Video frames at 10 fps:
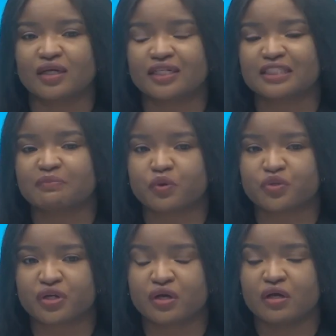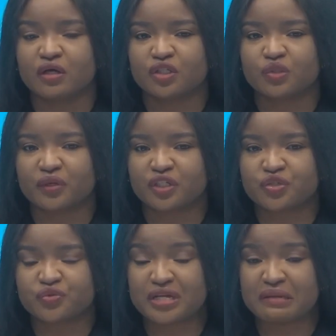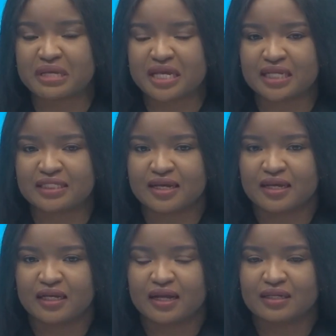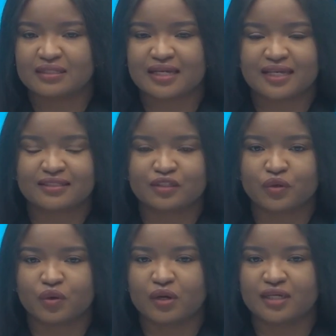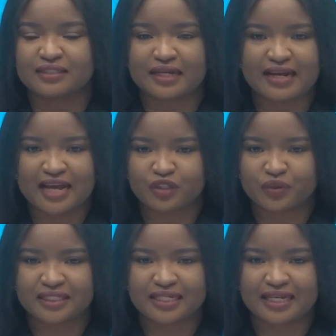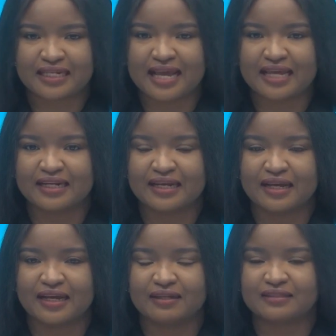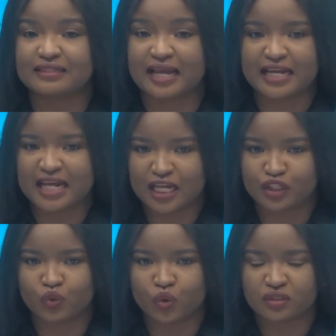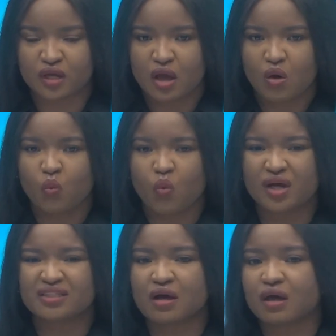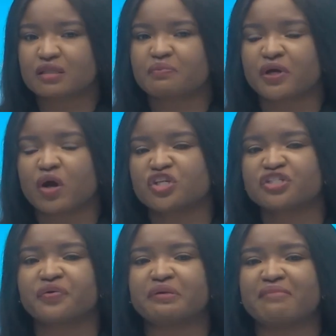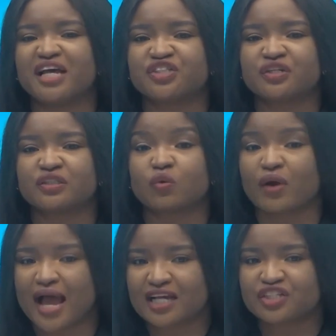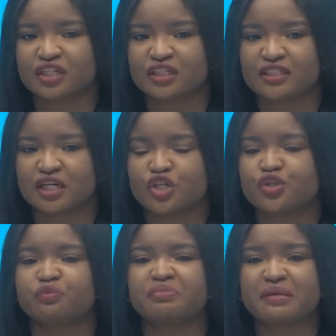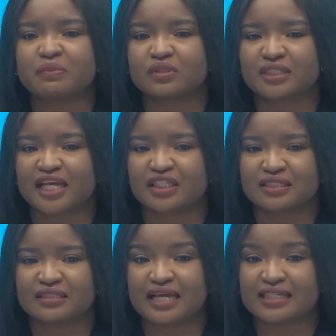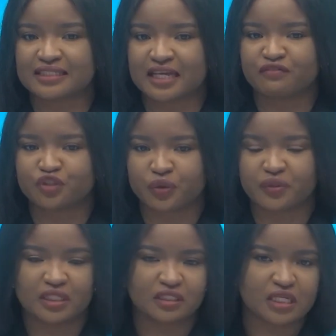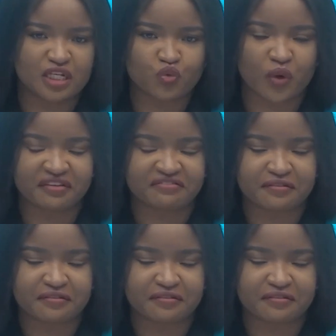exposure to extreme heat? Now, aside, you know, uh, staying hydrated and uh, staying indoors, what other precautionary measures or actions should people take to stay safe during this heat wave?